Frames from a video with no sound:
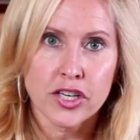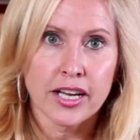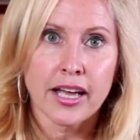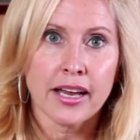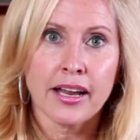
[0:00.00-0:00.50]
And
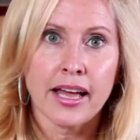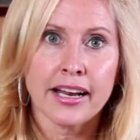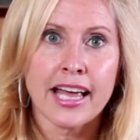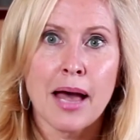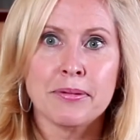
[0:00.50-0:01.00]
a
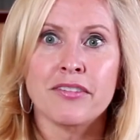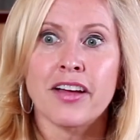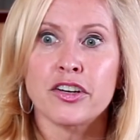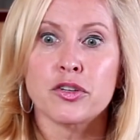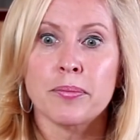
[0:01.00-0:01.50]
captive
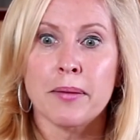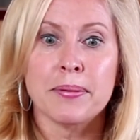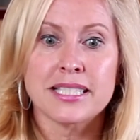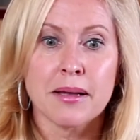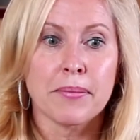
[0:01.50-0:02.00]
vendor may
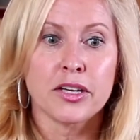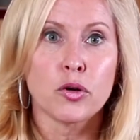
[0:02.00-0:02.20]
be somebody